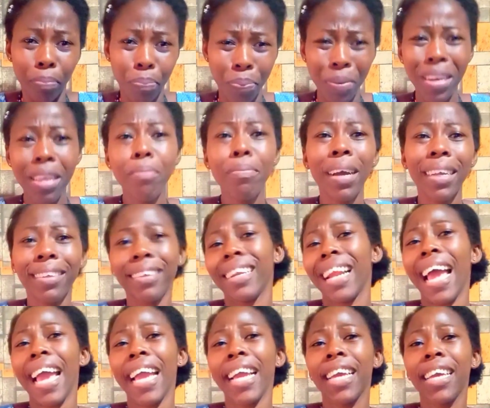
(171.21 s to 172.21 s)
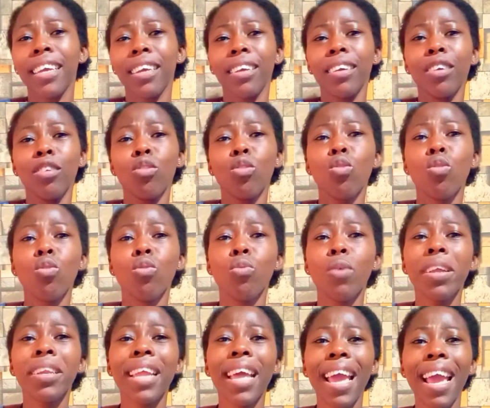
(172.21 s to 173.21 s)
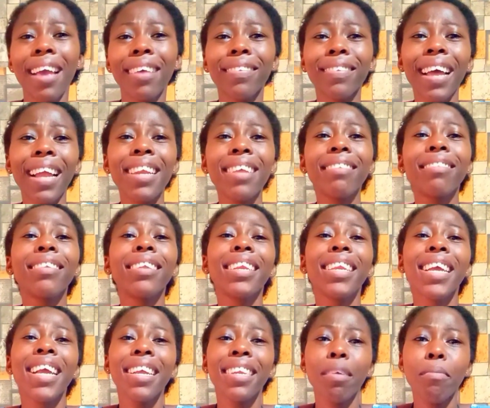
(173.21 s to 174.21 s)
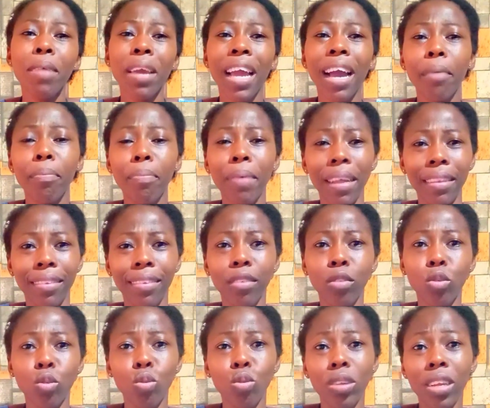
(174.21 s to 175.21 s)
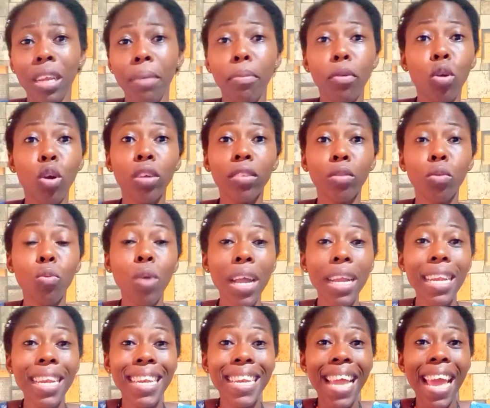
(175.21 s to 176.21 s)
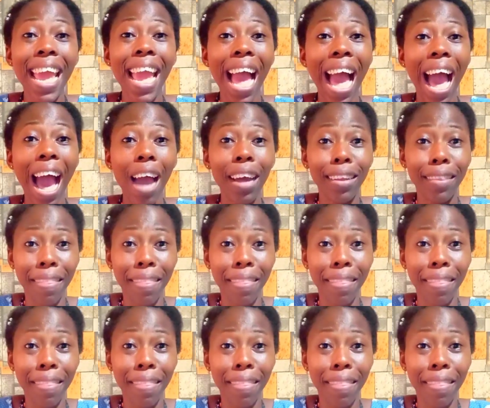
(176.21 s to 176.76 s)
pretty much like when the hairstylist delay and the makeup artist also delay, because when they are